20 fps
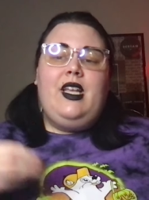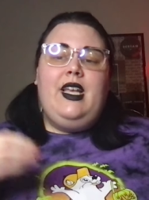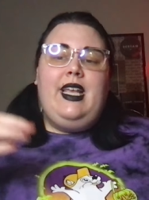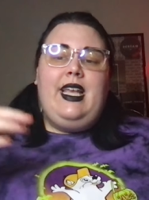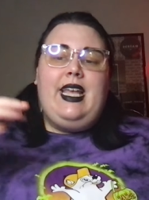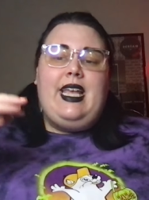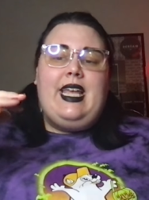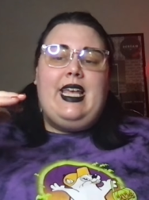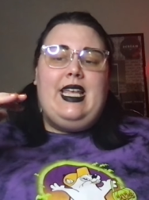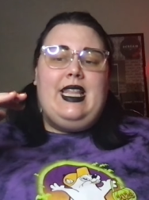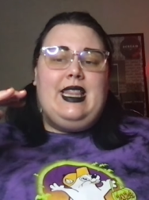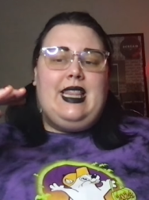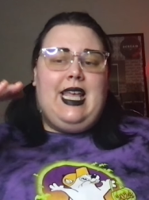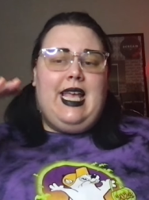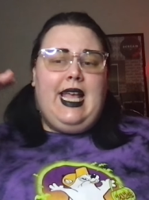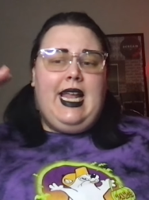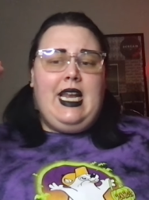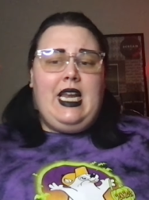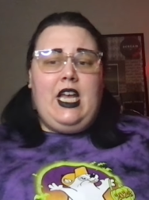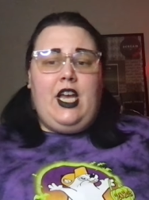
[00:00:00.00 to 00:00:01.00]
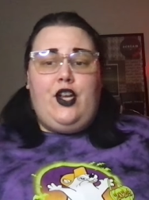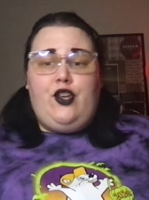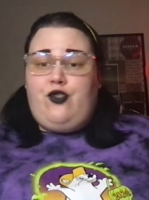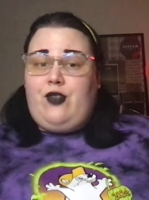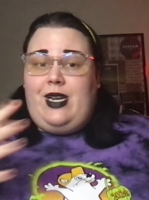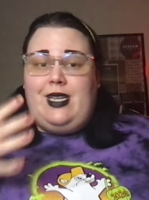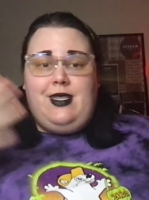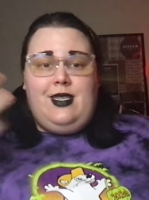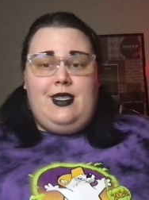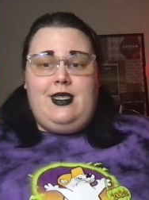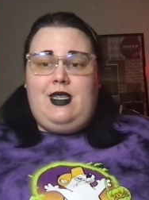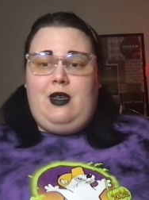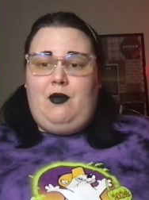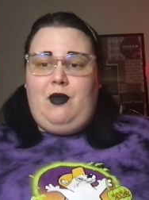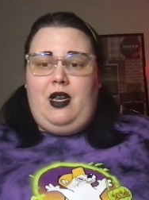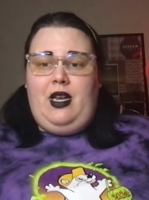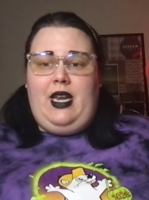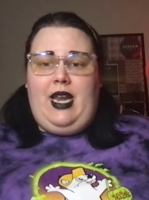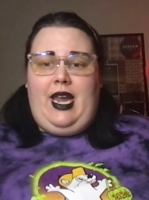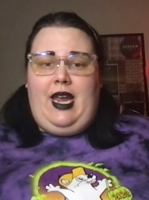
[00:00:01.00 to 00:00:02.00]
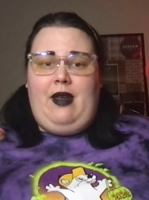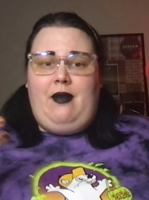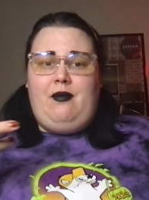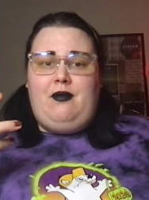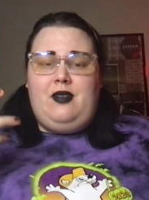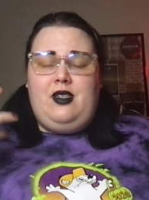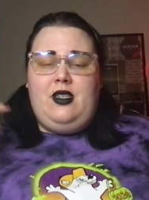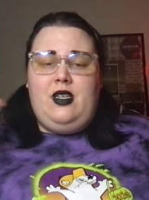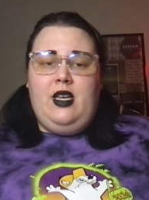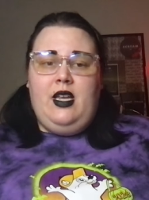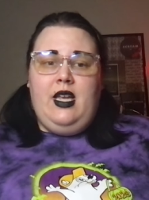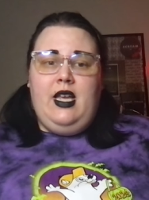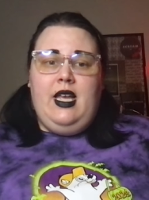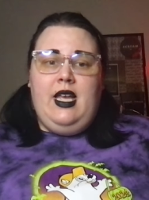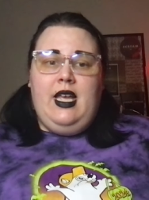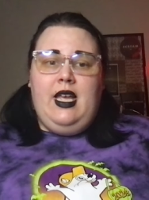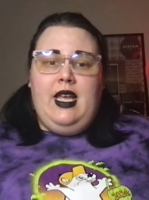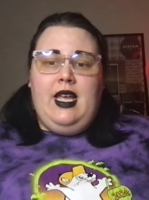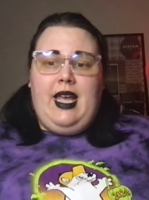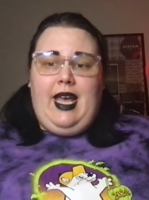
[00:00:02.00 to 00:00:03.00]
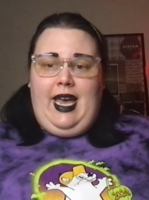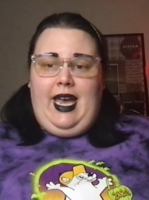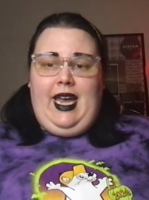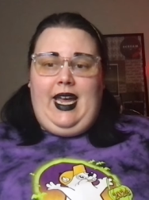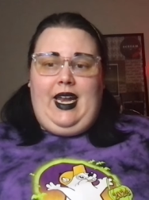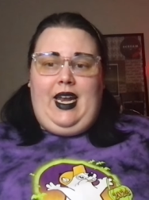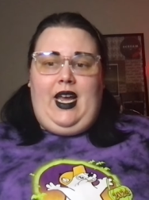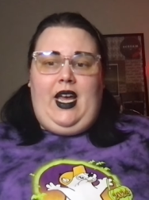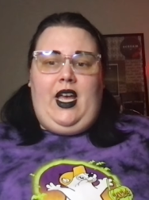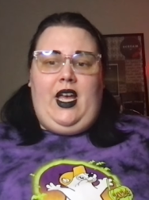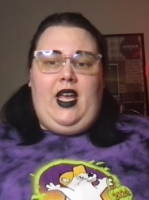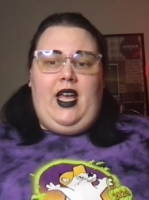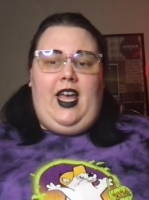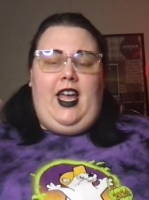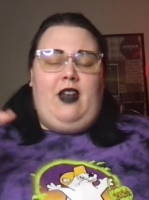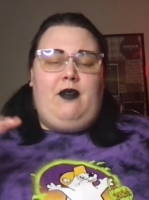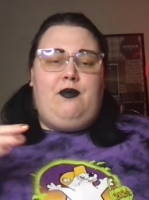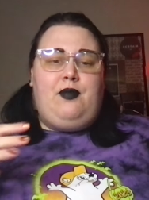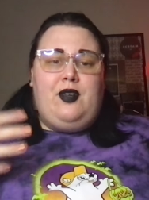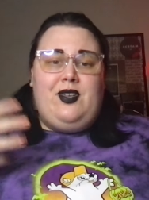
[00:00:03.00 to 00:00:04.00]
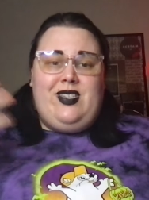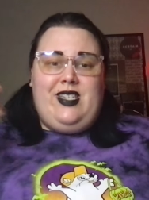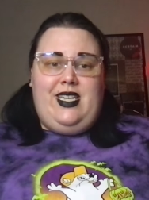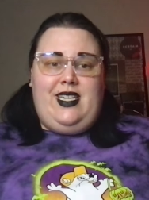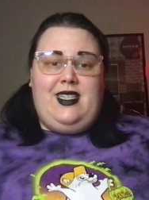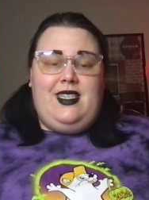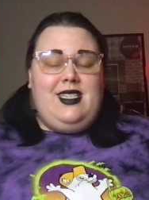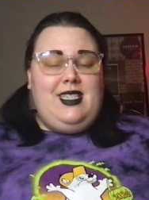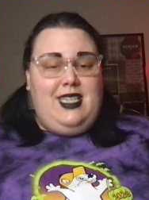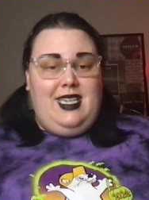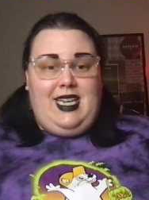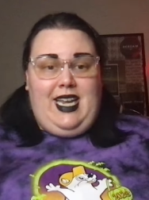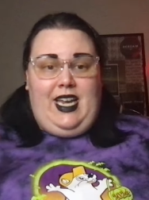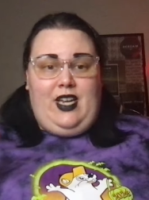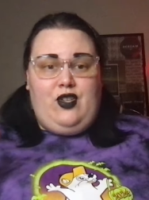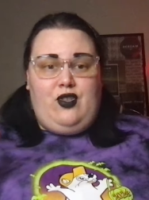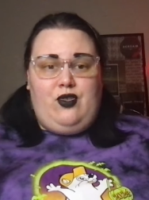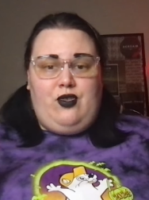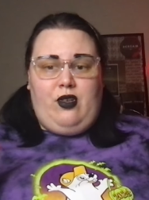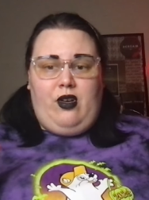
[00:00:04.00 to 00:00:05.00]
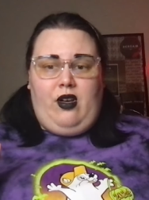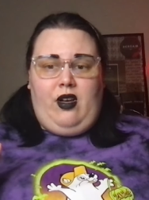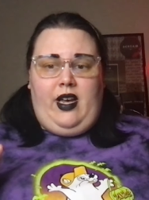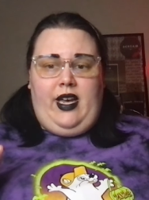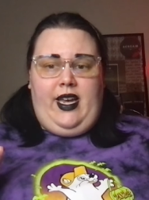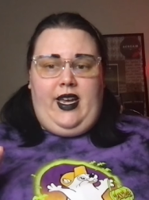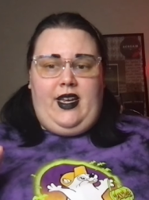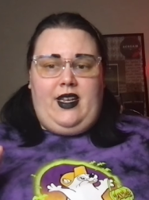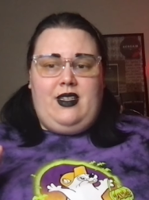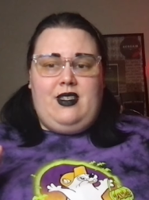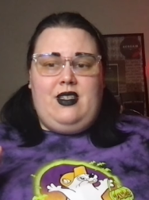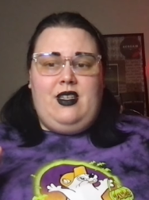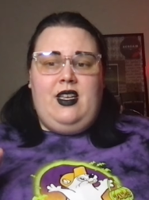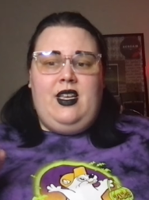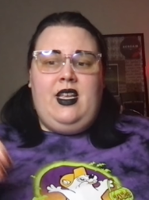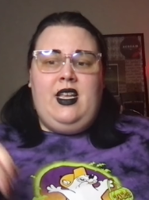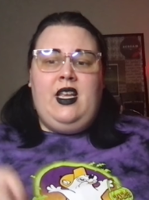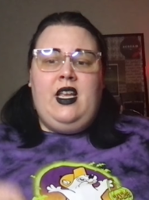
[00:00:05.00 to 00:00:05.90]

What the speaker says: He then addresses someone named Anna and presents today's drawings,